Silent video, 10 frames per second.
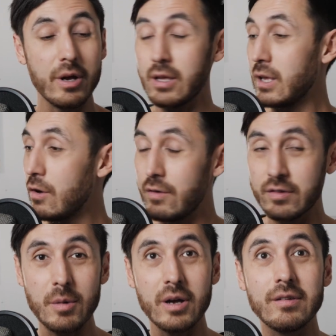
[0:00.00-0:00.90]
I can go over
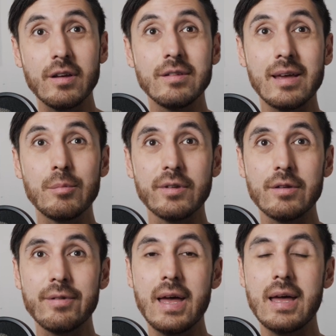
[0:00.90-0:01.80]
to my turntables
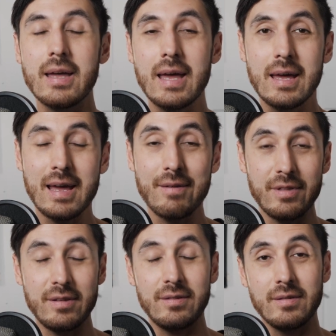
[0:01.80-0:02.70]
over there and have
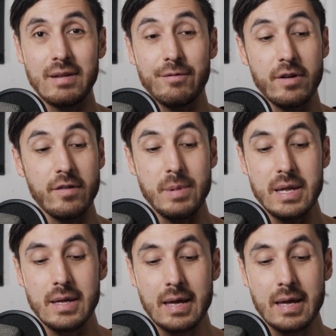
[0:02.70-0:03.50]
this in front of me,